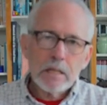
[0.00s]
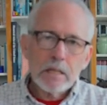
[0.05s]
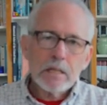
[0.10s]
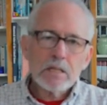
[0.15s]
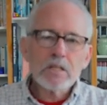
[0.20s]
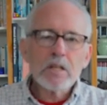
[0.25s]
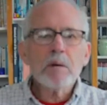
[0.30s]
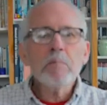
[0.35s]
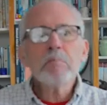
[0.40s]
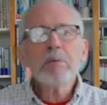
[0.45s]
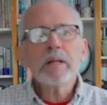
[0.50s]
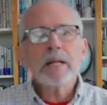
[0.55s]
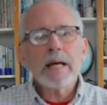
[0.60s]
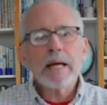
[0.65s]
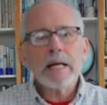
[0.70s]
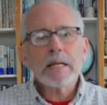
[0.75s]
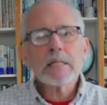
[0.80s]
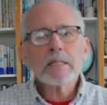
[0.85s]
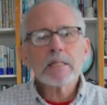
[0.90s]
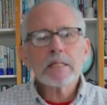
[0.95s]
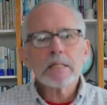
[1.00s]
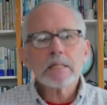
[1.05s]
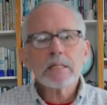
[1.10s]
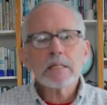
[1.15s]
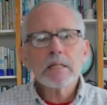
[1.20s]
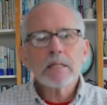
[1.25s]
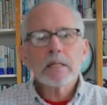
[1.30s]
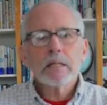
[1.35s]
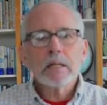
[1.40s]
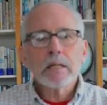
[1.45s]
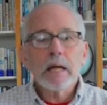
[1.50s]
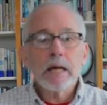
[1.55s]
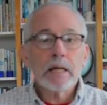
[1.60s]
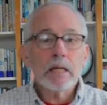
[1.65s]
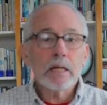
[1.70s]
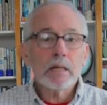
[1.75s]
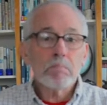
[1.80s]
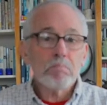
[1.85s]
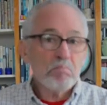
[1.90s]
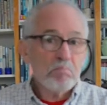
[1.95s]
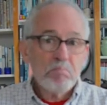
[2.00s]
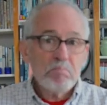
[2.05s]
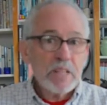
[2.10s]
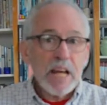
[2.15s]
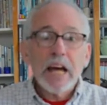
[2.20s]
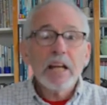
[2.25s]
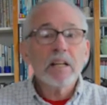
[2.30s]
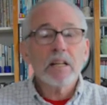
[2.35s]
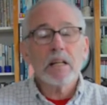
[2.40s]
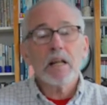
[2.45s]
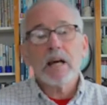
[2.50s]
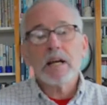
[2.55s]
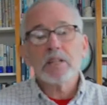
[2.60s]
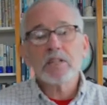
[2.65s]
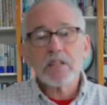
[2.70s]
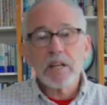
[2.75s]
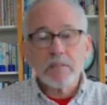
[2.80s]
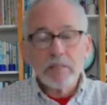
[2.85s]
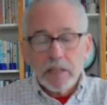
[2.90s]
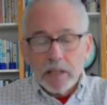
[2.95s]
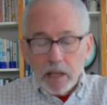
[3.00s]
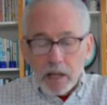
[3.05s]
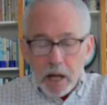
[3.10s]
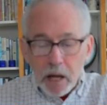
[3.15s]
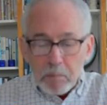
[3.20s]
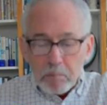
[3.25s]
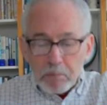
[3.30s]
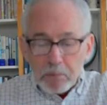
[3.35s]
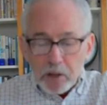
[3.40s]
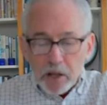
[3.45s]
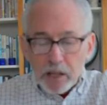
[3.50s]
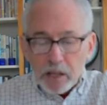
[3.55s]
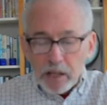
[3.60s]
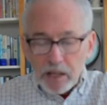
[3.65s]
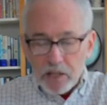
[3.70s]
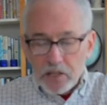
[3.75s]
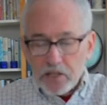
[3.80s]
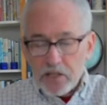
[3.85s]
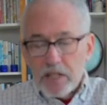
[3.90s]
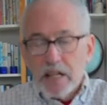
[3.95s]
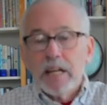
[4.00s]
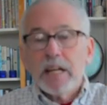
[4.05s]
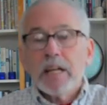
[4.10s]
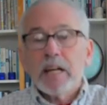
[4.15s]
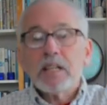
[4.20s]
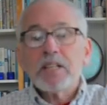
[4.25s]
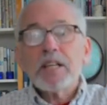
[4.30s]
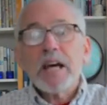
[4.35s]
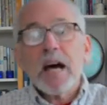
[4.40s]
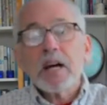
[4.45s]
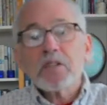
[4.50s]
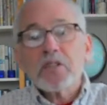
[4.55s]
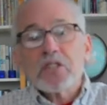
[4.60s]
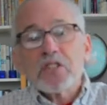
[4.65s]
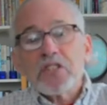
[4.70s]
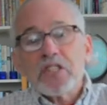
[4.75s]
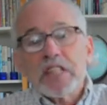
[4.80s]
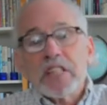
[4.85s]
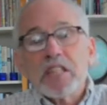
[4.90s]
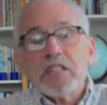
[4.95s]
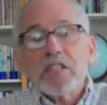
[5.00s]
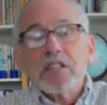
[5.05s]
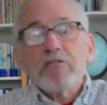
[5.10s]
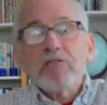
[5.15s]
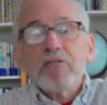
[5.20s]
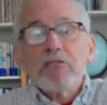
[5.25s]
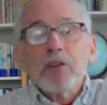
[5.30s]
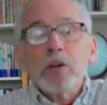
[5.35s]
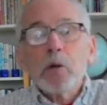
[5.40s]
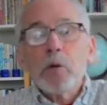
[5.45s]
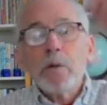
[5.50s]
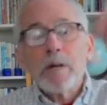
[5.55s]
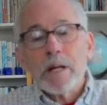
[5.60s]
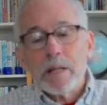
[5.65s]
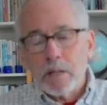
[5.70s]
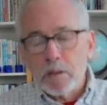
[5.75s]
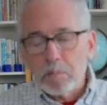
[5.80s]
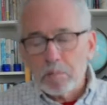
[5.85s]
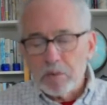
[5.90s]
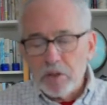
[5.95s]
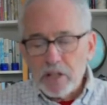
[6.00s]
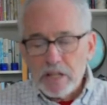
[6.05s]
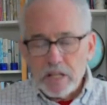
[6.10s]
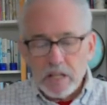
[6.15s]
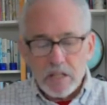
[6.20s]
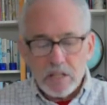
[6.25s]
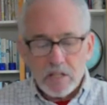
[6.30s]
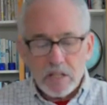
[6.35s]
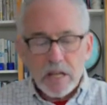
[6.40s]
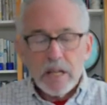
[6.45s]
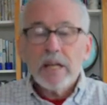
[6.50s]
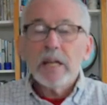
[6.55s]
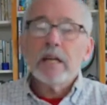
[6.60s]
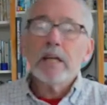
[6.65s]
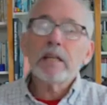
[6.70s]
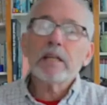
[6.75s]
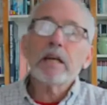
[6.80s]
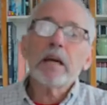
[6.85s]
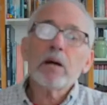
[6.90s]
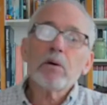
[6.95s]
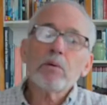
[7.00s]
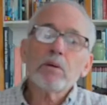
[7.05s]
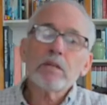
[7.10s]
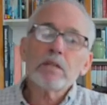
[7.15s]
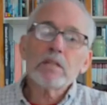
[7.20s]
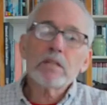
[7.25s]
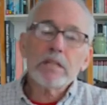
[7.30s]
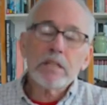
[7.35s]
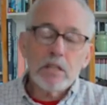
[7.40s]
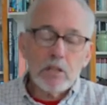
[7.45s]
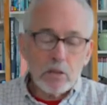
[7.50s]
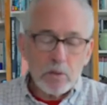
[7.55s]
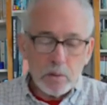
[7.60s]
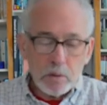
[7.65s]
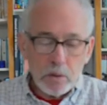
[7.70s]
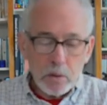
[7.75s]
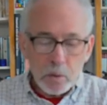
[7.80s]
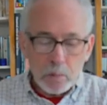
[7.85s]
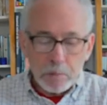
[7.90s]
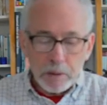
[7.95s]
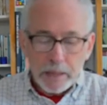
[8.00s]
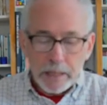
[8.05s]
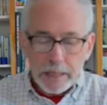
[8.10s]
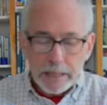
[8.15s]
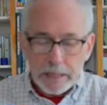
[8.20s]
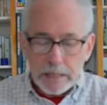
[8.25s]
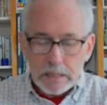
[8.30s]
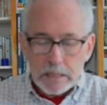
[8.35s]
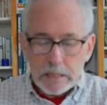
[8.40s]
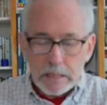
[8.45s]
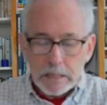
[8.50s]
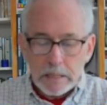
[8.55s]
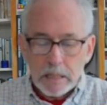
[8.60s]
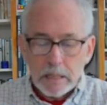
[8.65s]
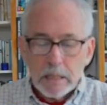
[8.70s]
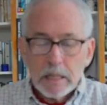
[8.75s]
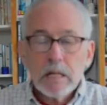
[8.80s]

Some plants, like dandelions, have little umbrellas attached to seeds that float on the breeze and carry the seed to a new place.